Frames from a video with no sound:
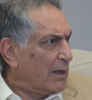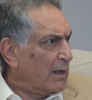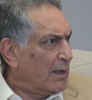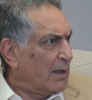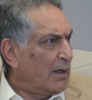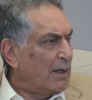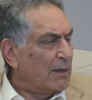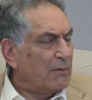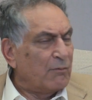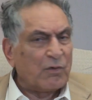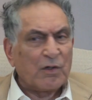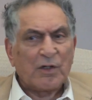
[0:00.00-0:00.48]

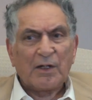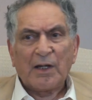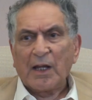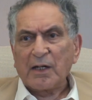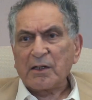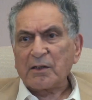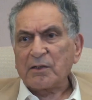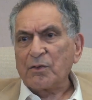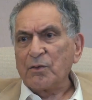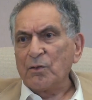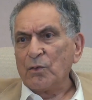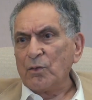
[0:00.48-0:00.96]
I would
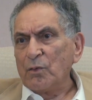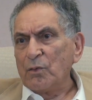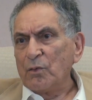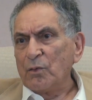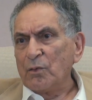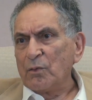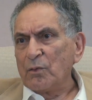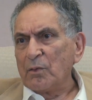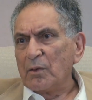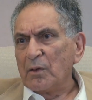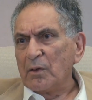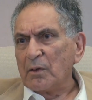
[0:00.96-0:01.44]
like to
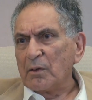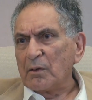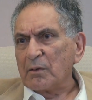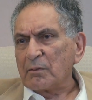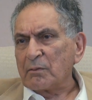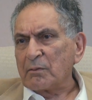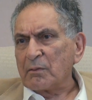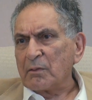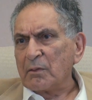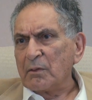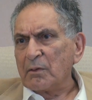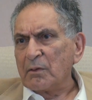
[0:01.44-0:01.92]
uh,
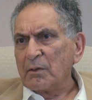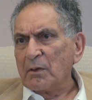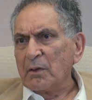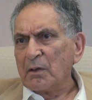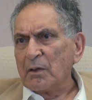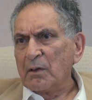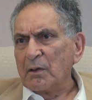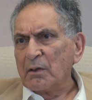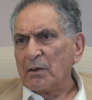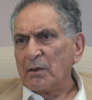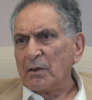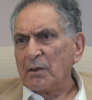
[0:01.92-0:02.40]

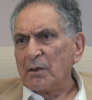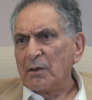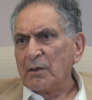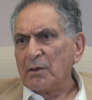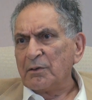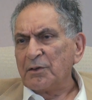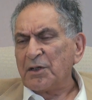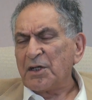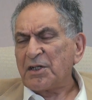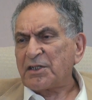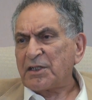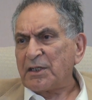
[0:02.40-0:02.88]

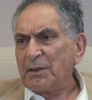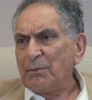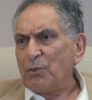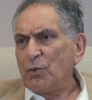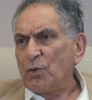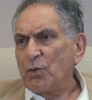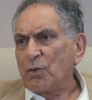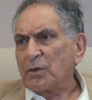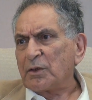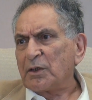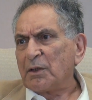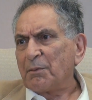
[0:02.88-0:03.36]

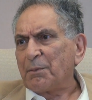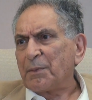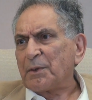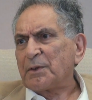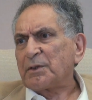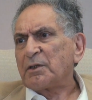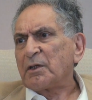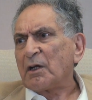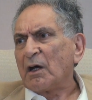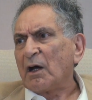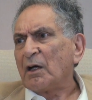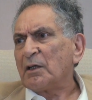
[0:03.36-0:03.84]
distribute the
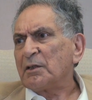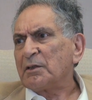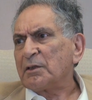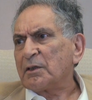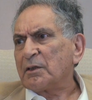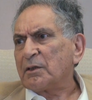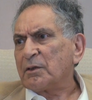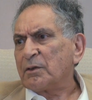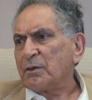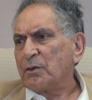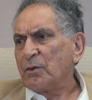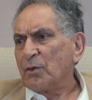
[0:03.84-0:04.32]
prashad
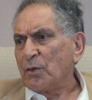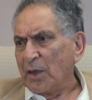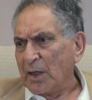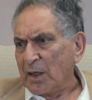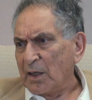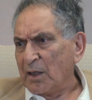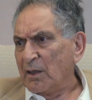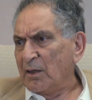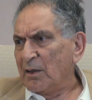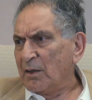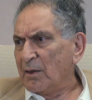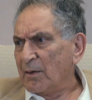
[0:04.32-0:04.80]

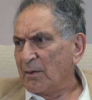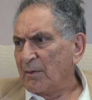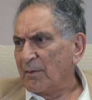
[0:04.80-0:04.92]
today.